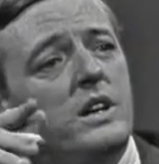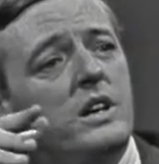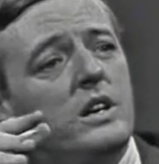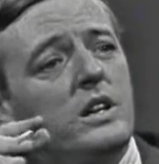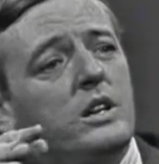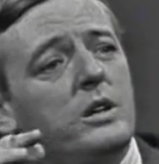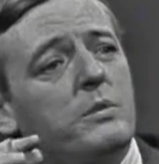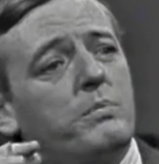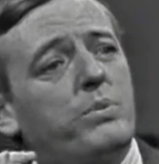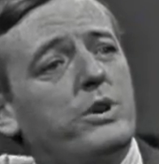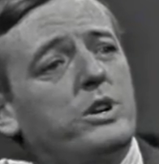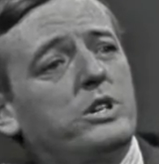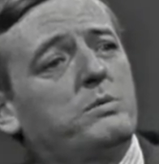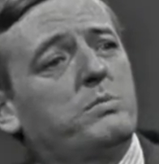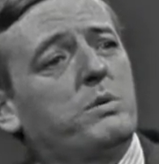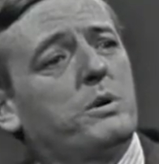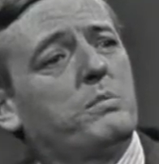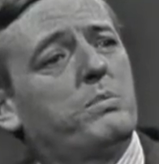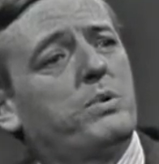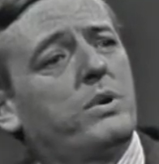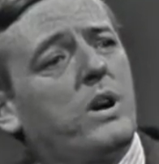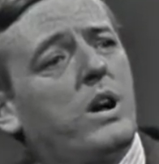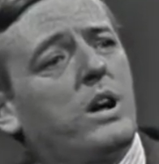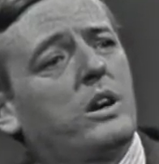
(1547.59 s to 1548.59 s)
Buckley, the principal
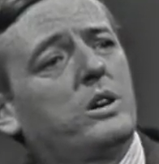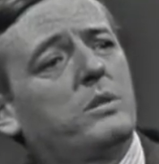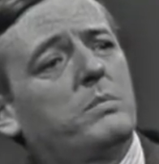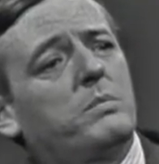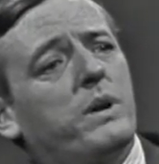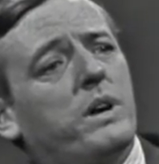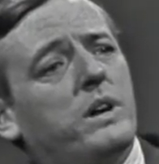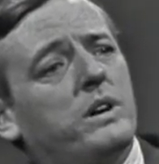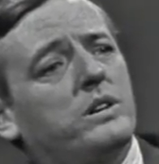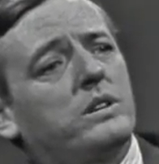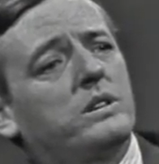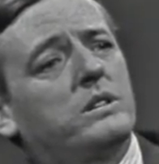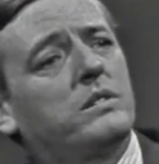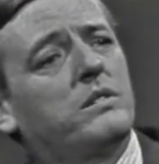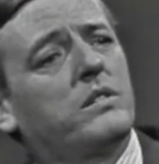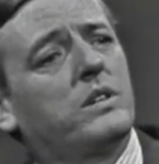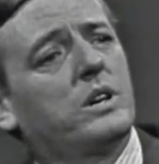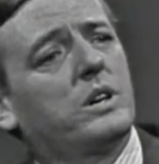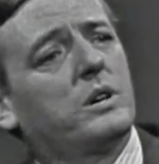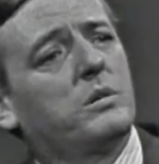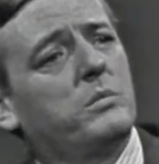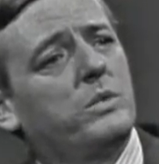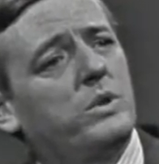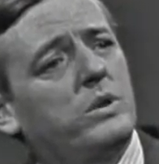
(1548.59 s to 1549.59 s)
preoccupation of the
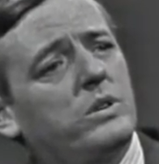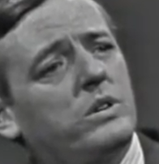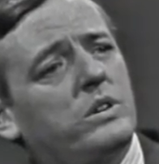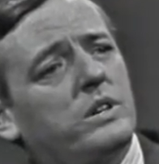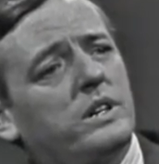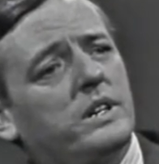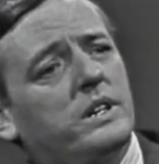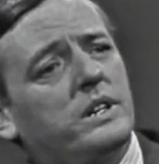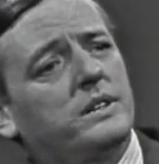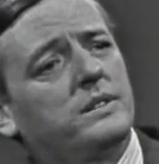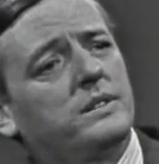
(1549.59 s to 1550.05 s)
community. You are an